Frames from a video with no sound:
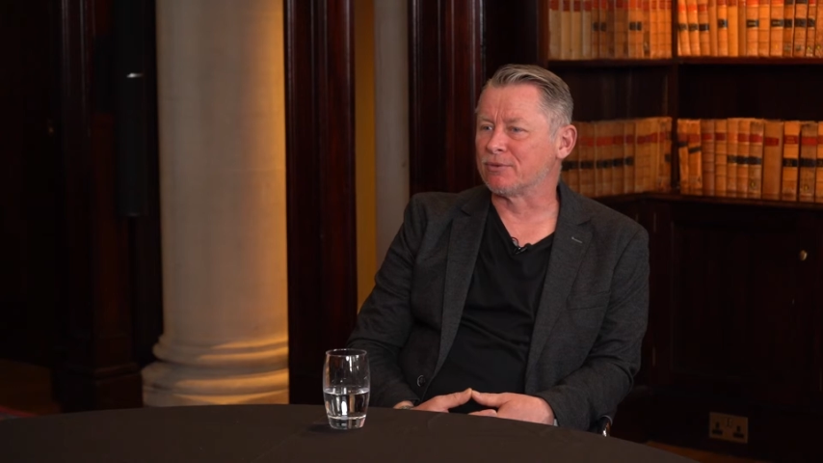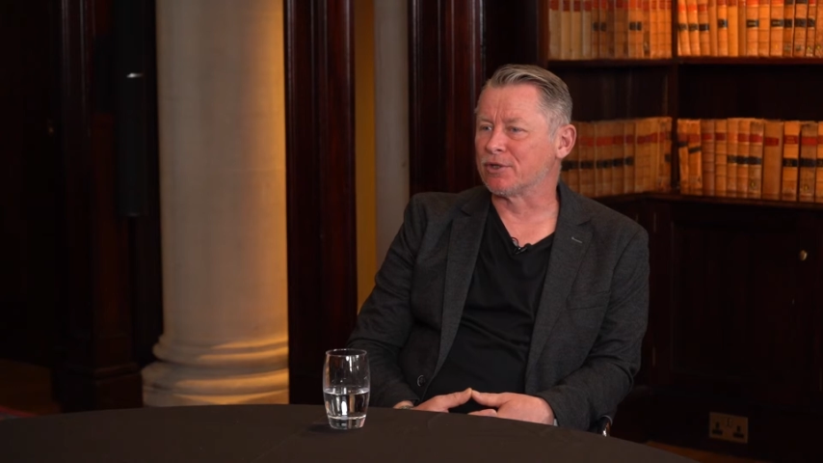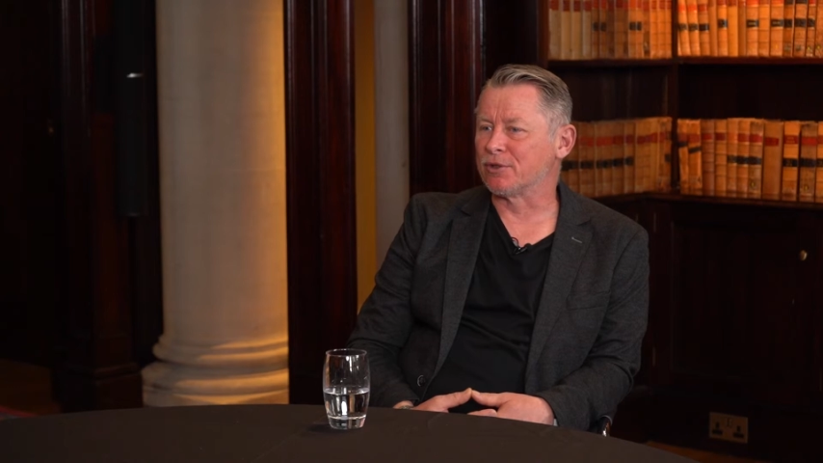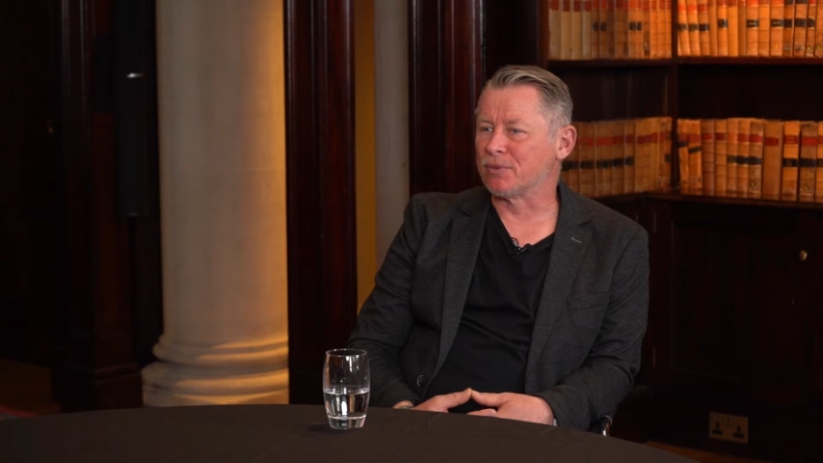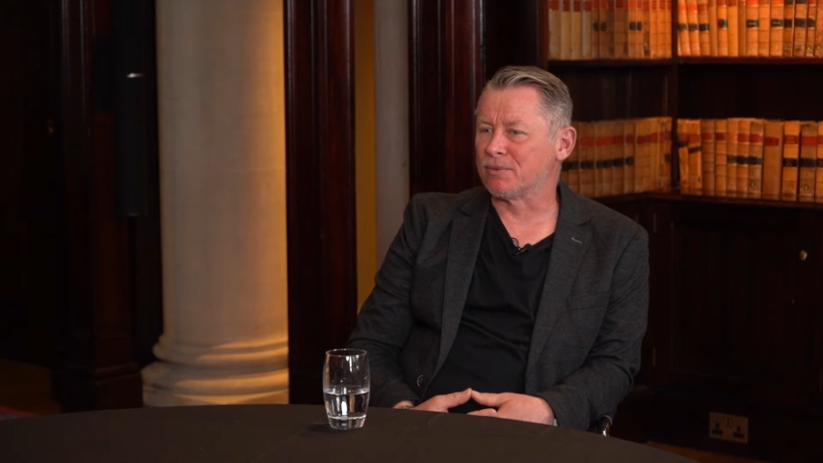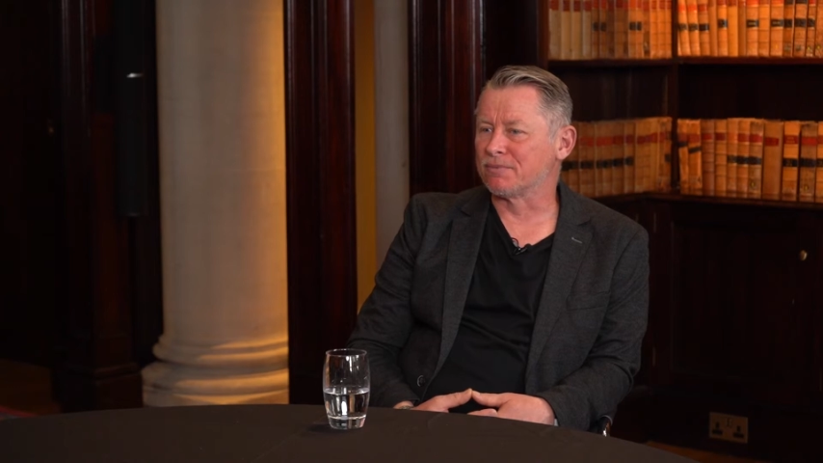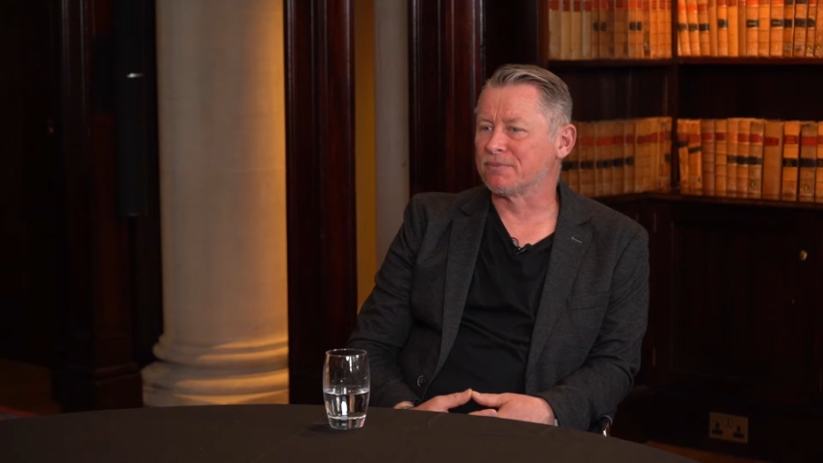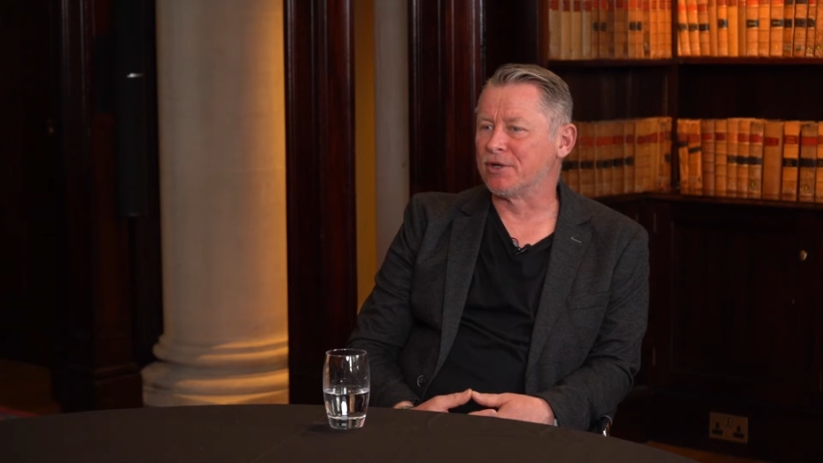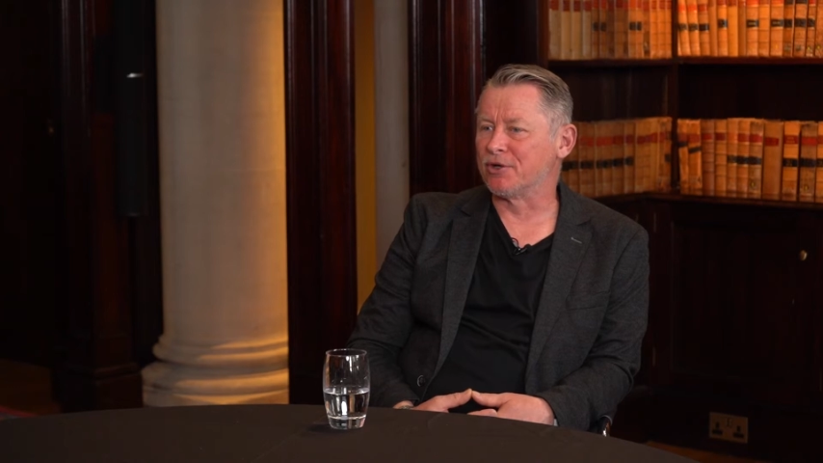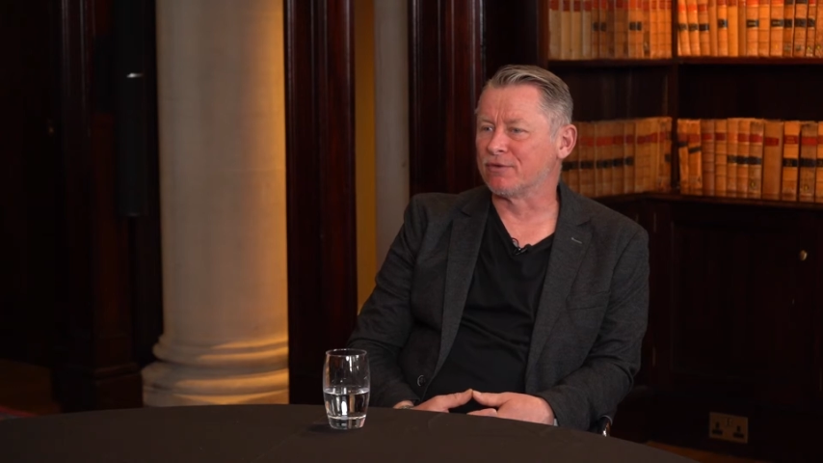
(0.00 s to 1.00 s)
do
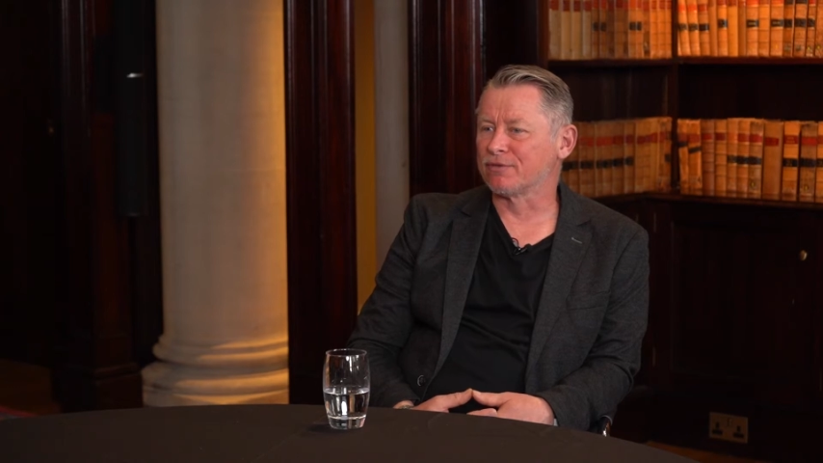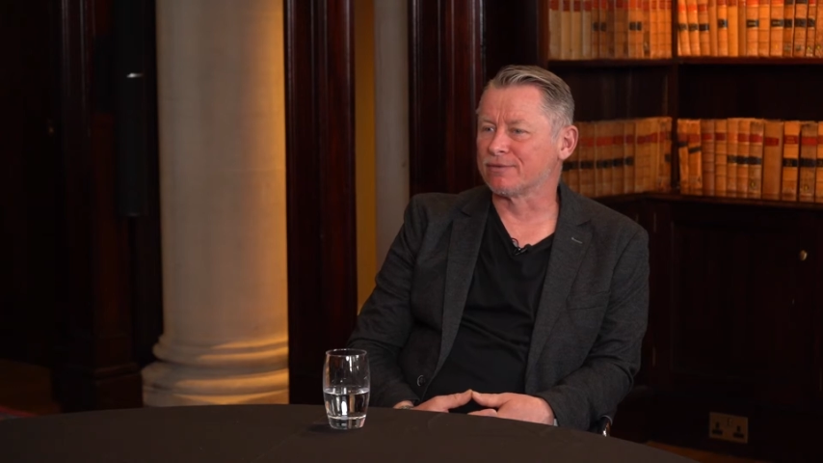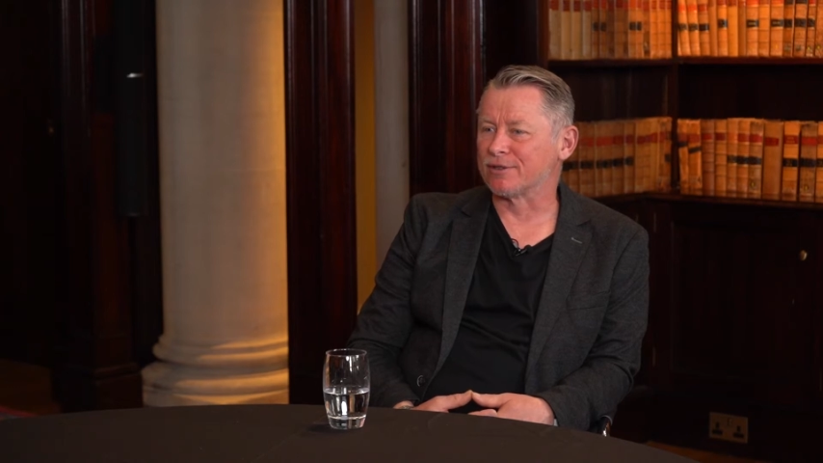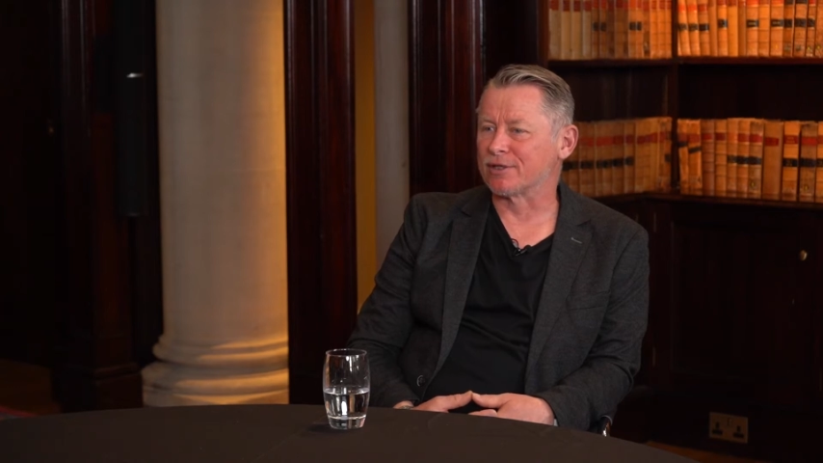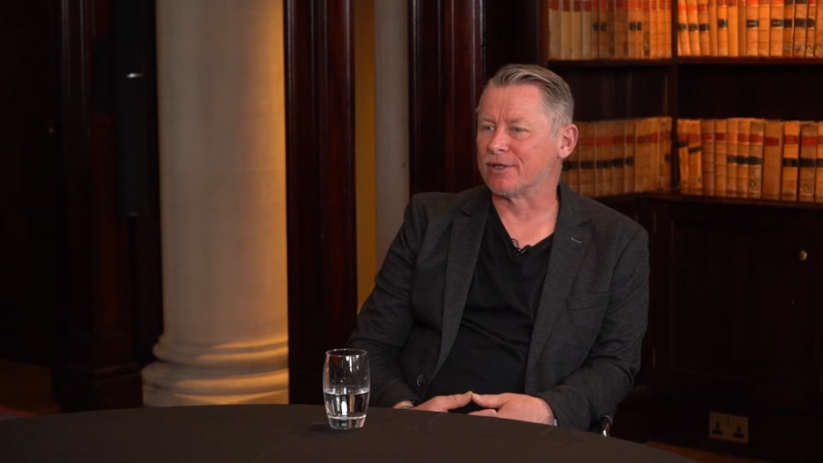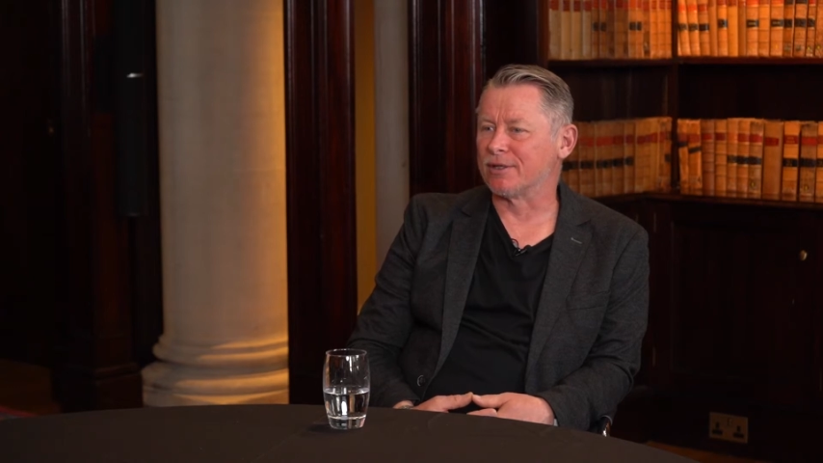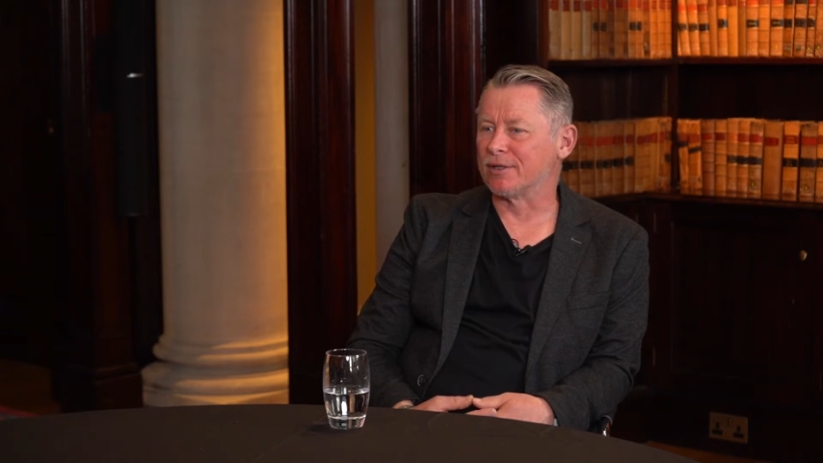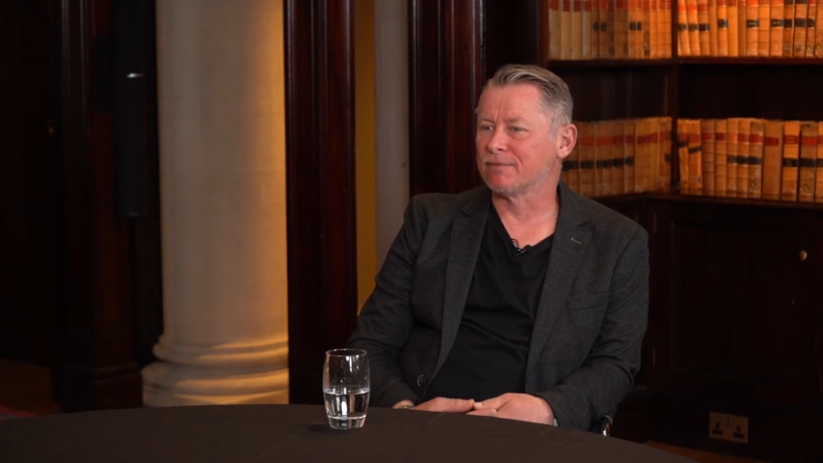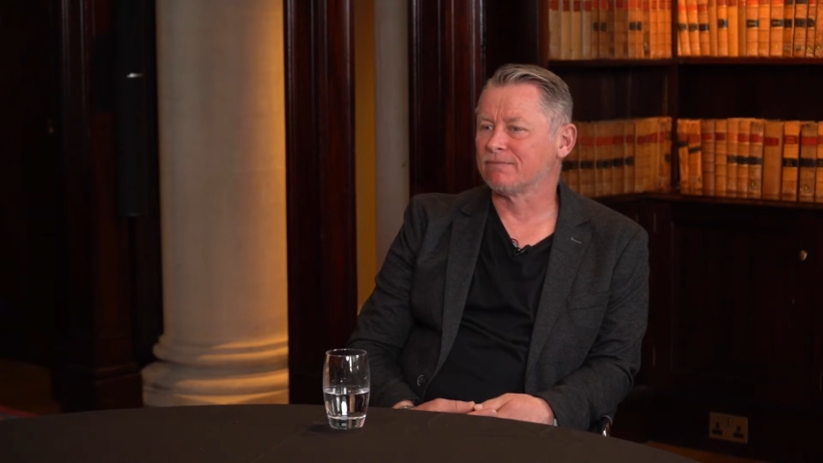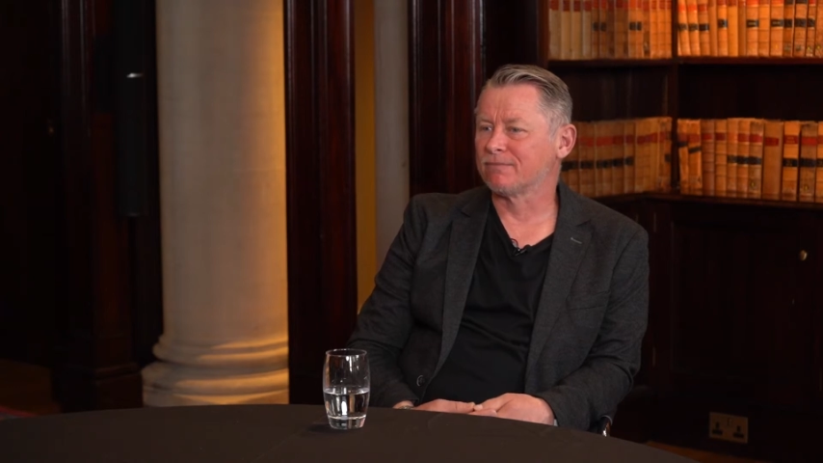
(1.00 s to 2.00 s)
enough as a leader.